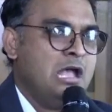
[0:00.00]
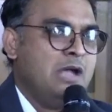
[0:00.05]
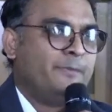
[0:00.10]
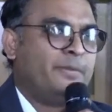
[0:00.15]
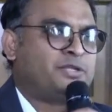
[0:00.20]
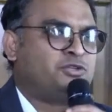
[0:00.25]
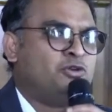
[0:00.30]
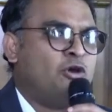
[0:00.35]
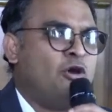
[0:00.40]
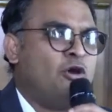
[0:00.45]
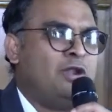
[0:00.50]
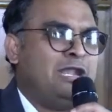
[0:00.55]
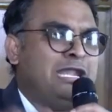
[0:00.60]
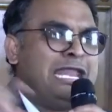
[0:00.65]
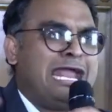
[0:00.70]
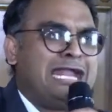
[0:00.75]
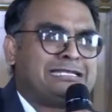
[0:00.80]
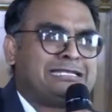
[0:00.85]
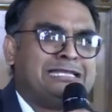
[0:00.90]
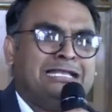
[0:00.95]
but don't
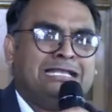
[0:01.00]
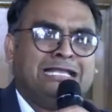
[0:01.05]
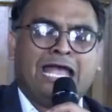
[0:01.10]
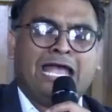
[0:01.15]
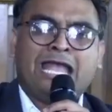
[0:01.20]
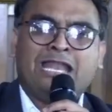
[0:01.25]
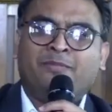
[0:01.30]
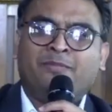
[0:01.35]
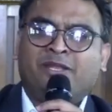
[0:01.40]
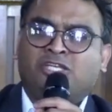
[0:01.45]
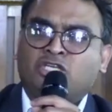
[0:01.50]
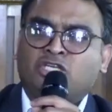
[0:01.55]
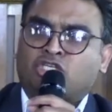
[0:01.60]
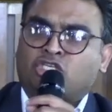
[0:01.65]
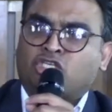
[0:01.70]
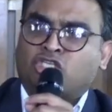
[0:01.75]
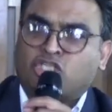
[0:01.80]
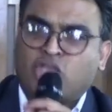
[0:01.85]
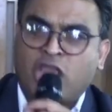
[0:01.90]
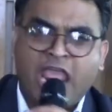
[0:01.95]
let enemy
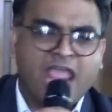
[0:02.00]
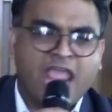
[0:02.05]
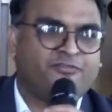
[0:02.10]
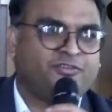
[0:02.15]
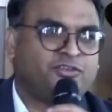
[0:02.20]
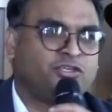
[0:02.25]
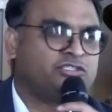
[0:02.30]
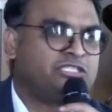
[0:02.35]
deceive you.